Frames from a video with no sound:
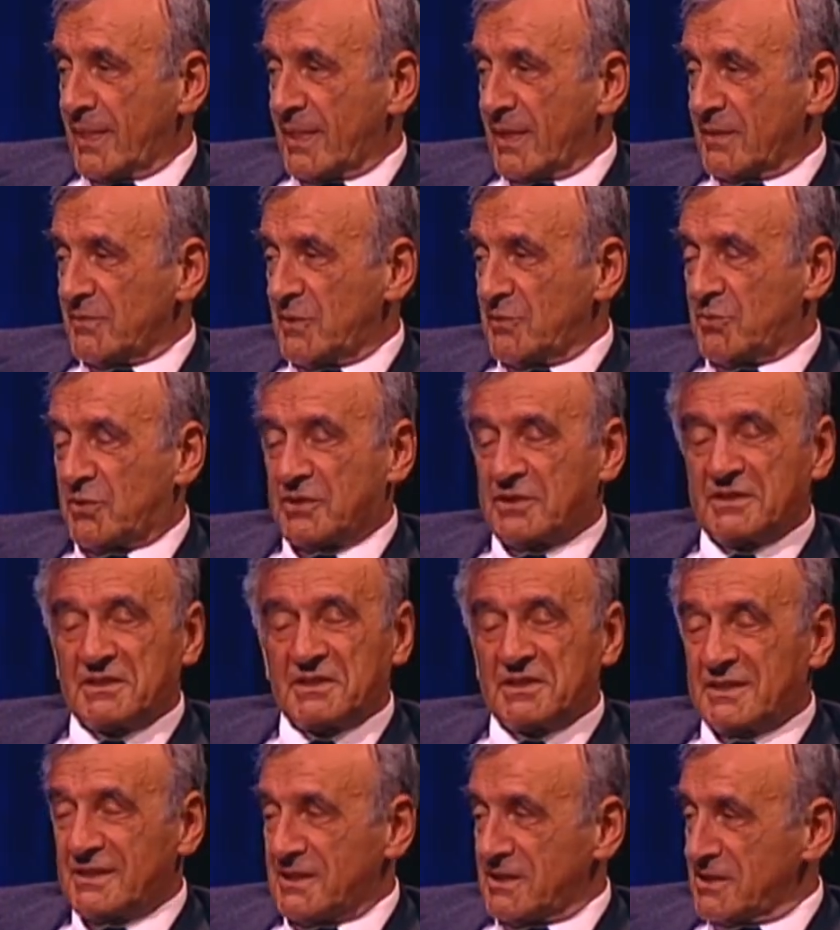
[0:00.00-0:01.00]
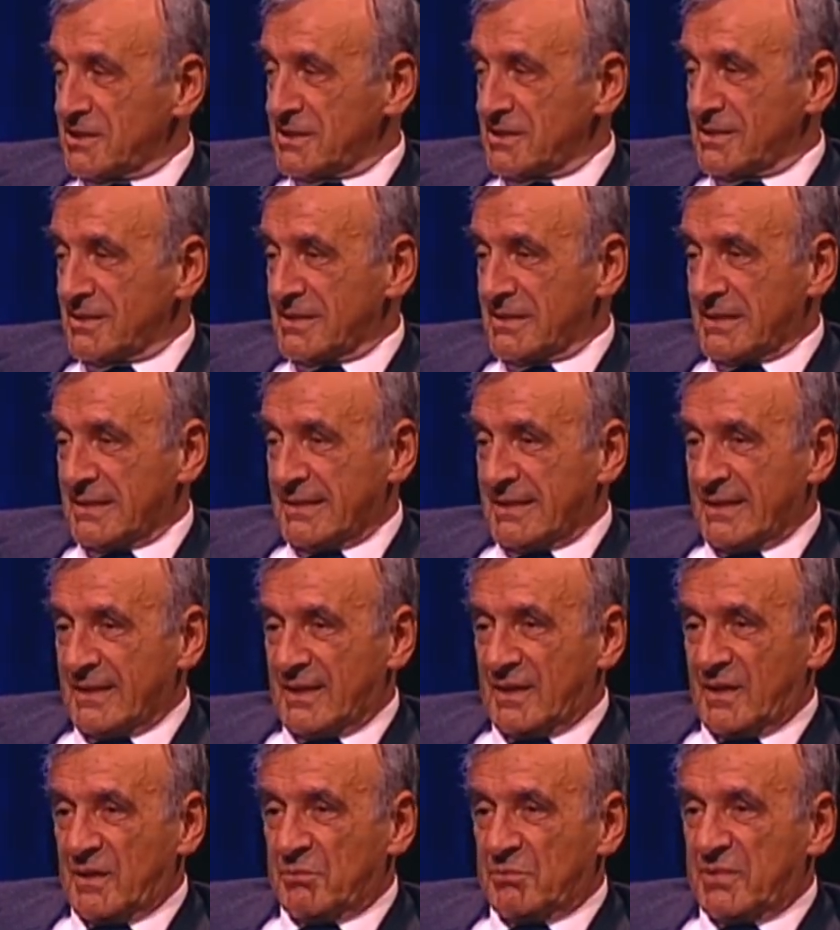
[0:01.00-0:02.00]
Mm. We weren't rich.
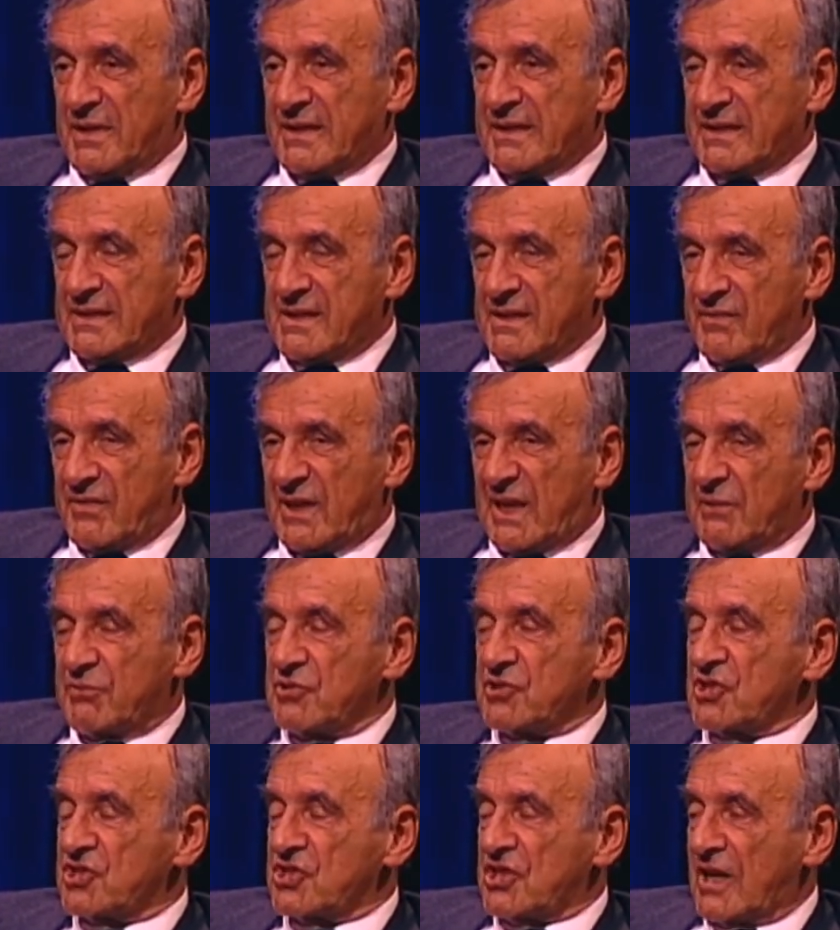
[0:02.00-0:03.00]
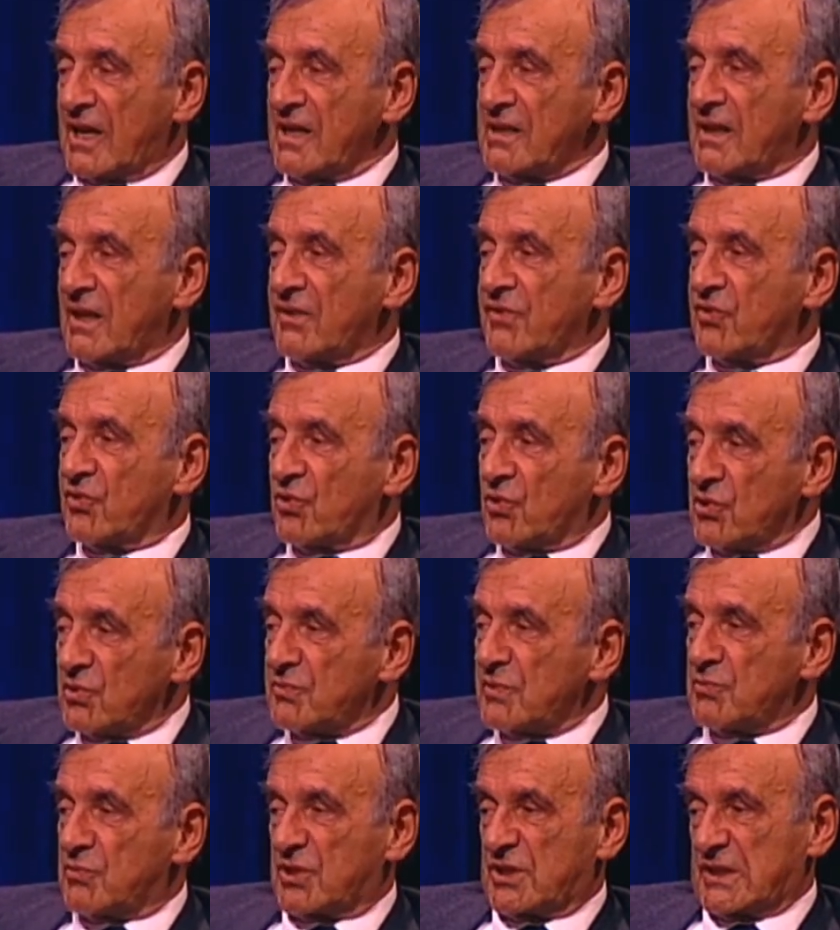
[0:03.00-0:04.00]
But when I was a child, I thought
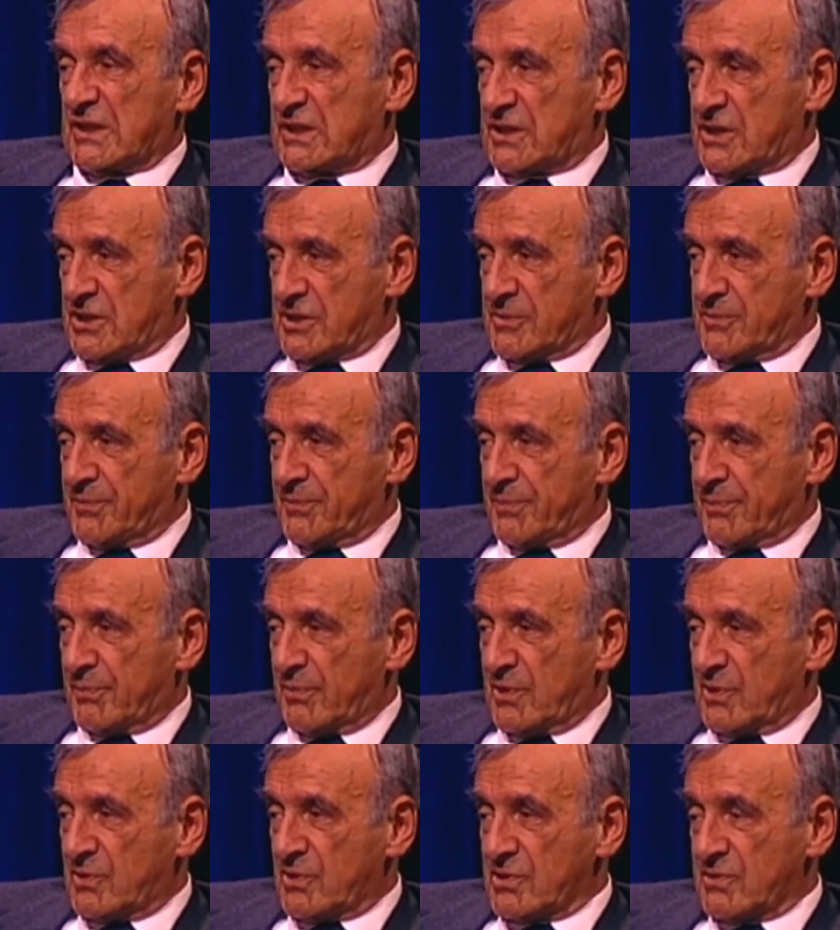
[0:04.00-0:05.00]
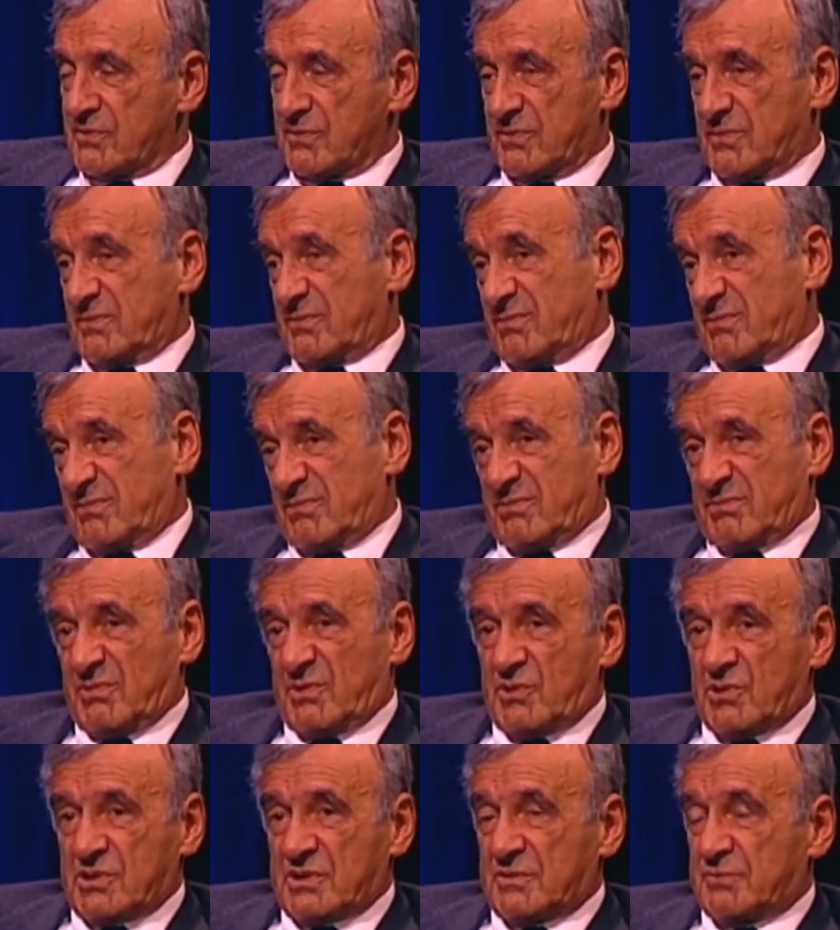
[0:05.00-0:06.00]
we were rich because,
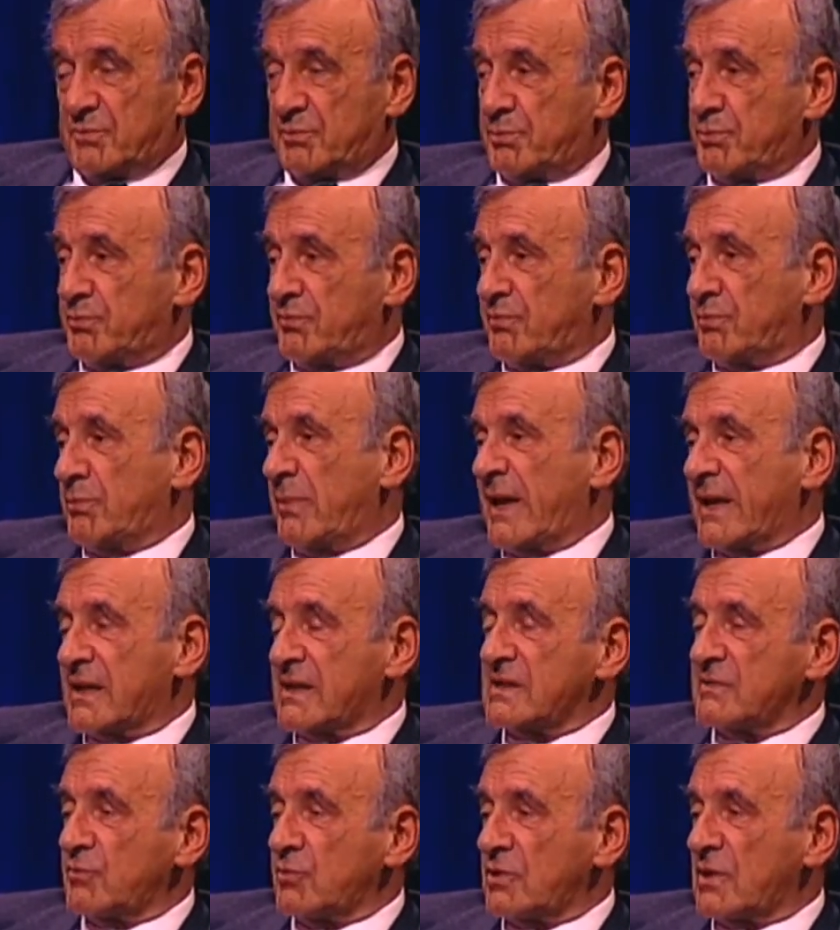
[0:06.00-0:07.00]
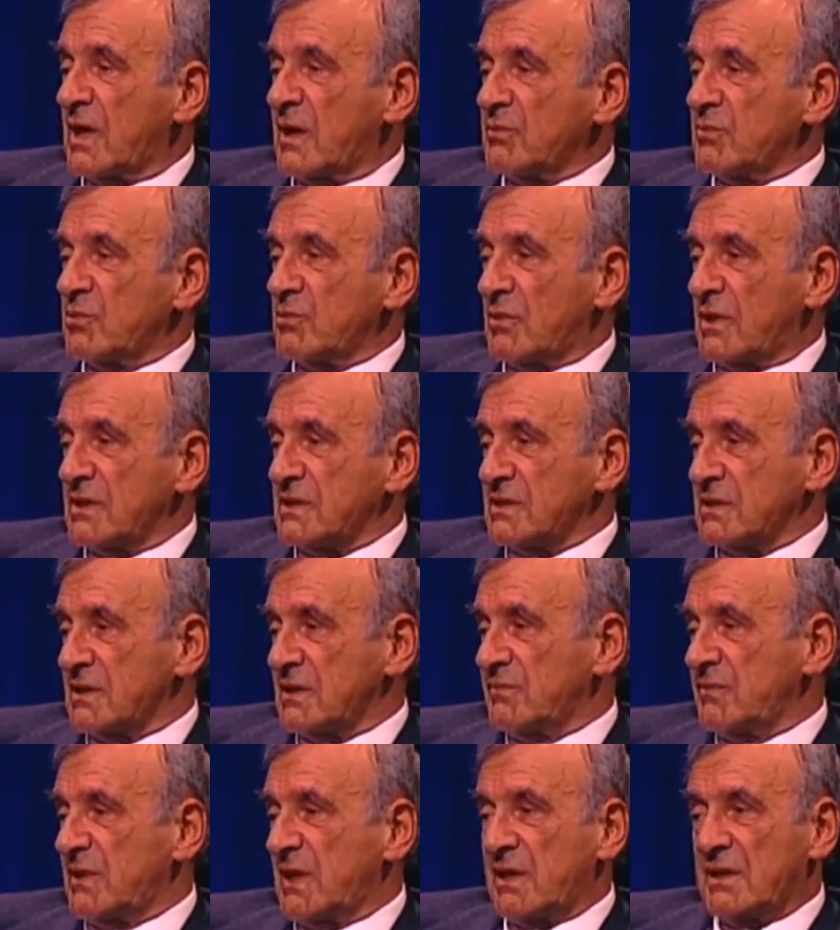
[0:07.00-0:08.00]
because beggars would come to us
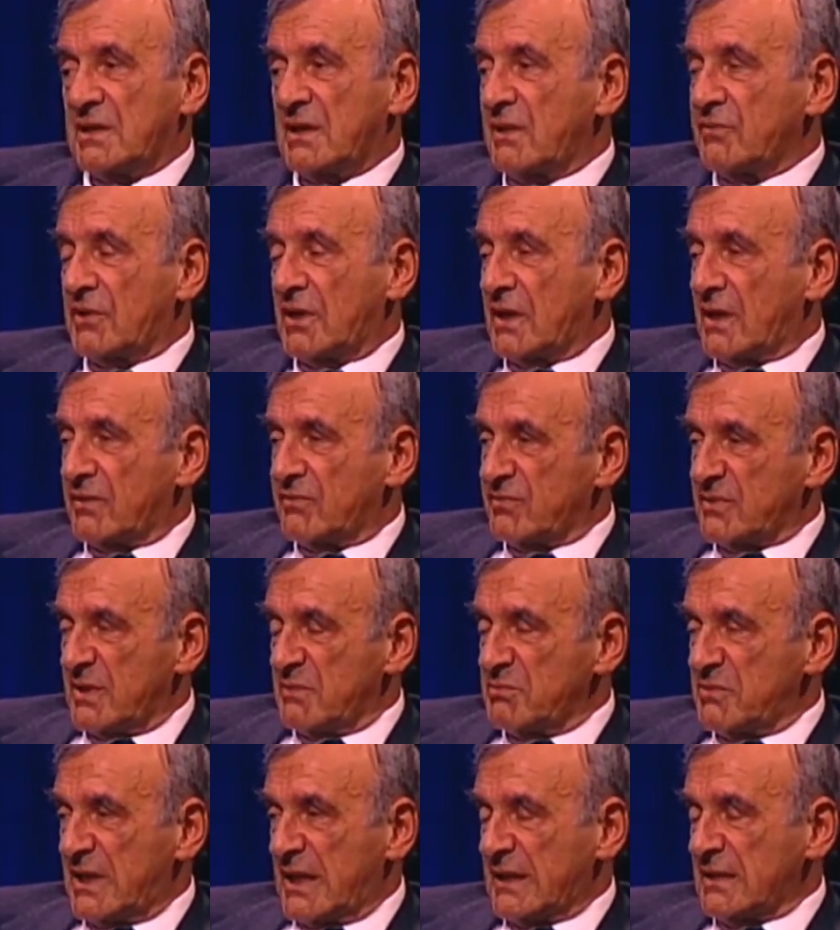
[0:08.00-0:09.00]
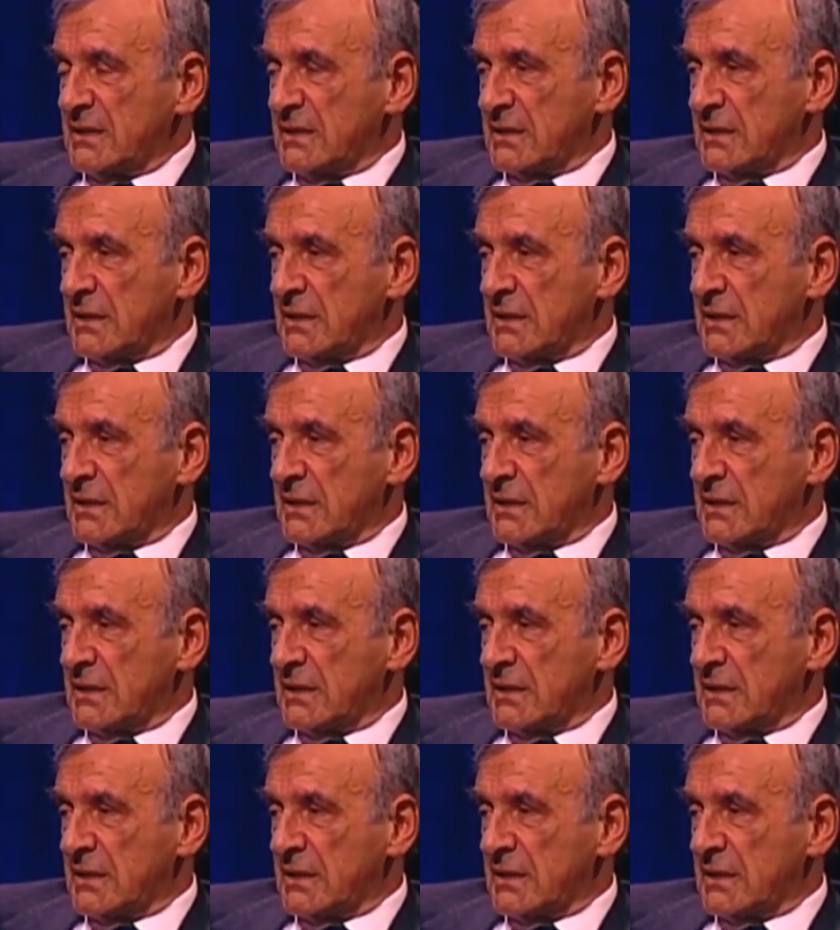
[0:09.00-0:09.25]
and they never left empty-handed.